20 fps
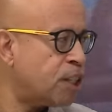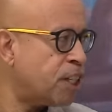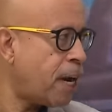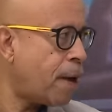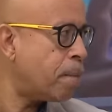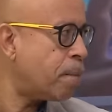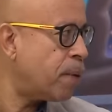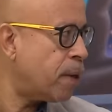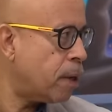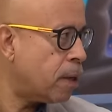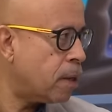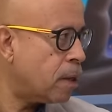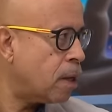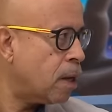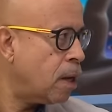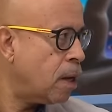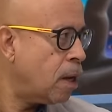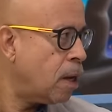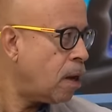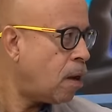champion,
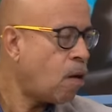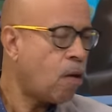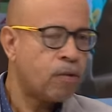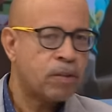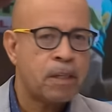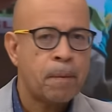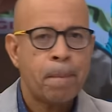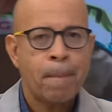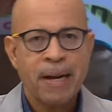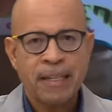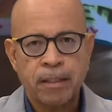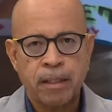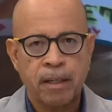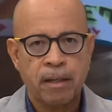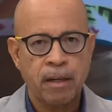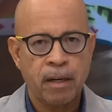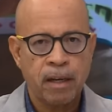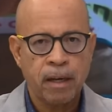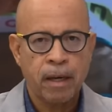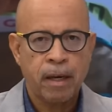
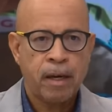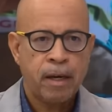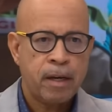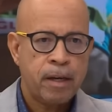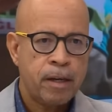automatically